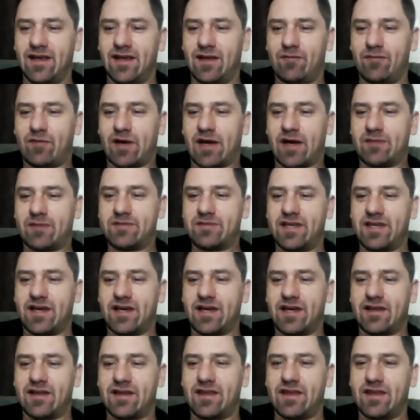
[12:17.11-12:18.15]
it pops you
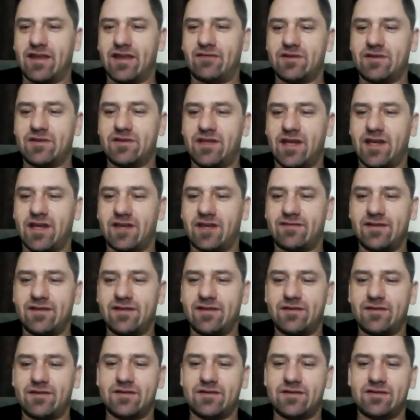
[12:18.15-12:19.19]
out again, what you have to
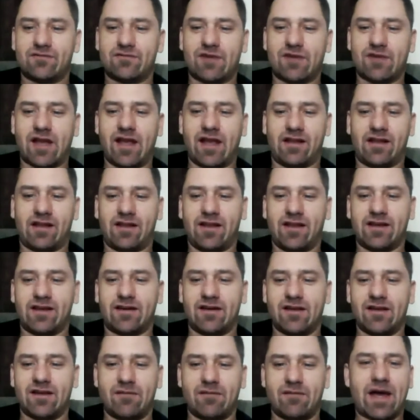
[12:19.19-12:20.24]
do is right-click
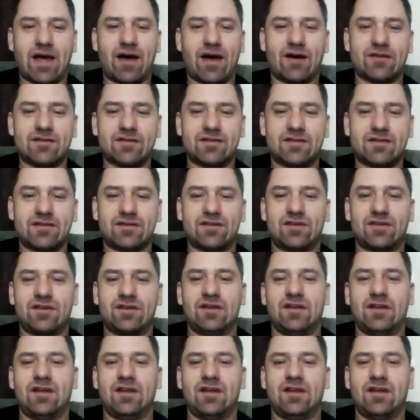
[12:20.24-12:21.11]
on your mouse